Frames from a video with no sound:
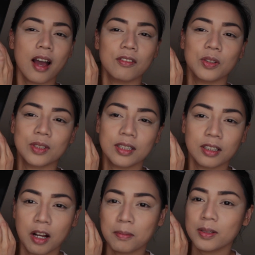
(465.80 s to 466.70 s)
have used it a
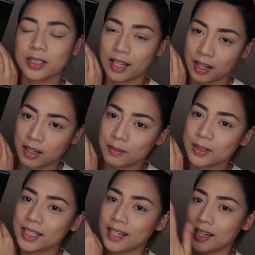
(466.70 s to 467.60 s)
couple of
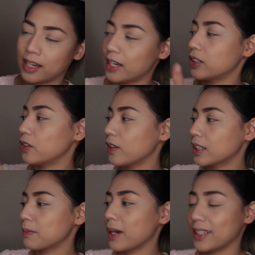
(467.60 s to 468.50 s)
times. As you
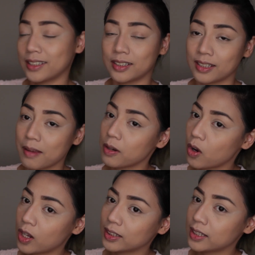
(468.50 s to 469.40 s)
expect, it's the same
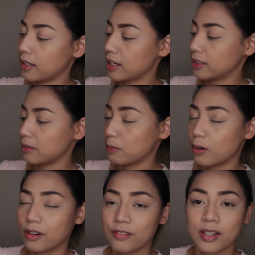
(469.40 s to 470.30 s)
quality as the
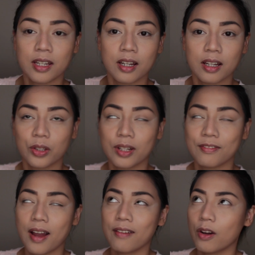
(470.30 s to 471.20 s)
Morphe
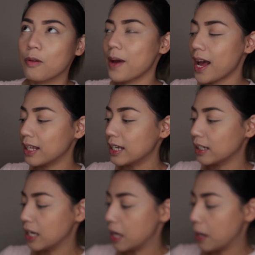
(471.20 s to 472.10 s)
350 palette,
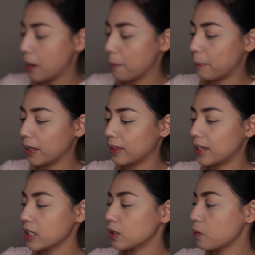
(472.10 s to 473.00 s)
but
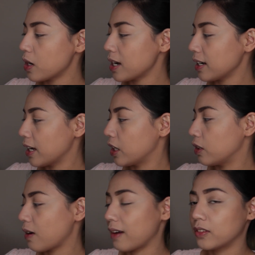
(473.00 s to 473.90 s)
this one,
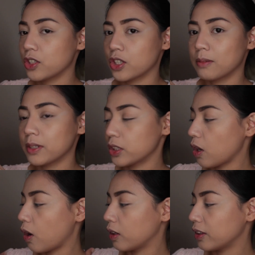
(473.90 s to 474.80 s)
you have the shimmers
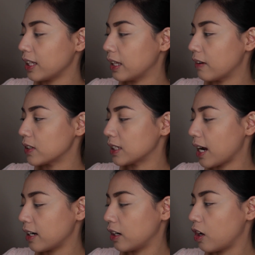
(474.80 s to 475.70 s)
all on the left
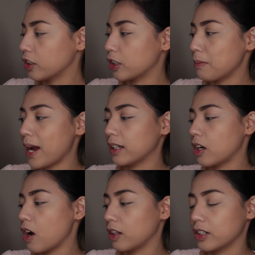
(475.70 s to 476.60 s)
side and all your matte
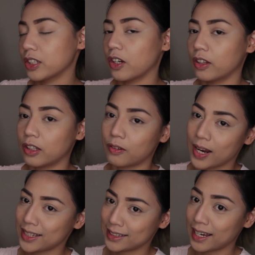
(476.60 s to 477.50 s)
colors on the
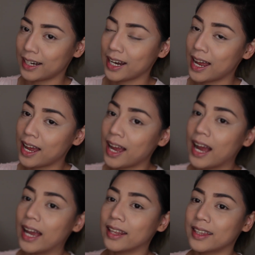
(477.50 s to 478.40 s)
right side.
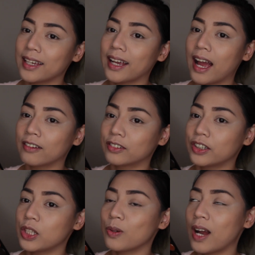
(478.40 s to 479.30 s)
I think after
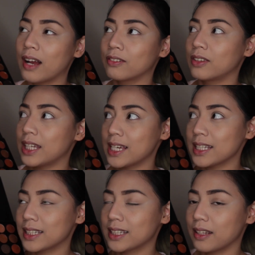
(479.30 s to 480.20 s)
you have
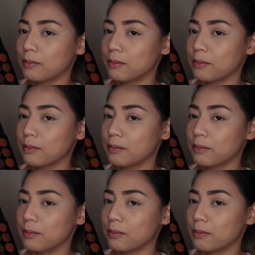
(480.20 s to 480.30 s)
this